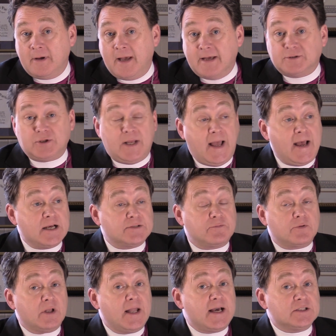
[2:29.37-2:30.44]
and she has
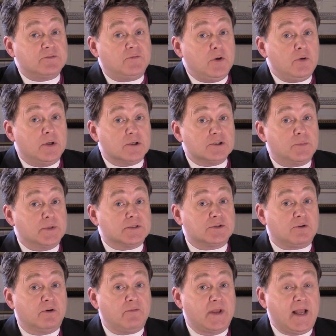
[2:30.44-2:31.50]
for the last few years been
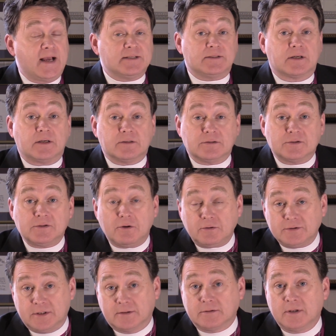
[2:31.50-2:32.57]
serving as a
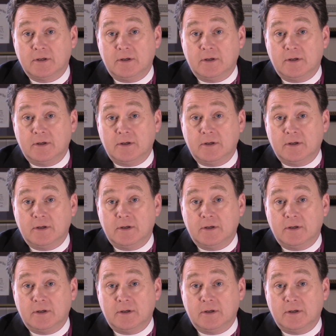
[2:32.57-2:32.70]
consultant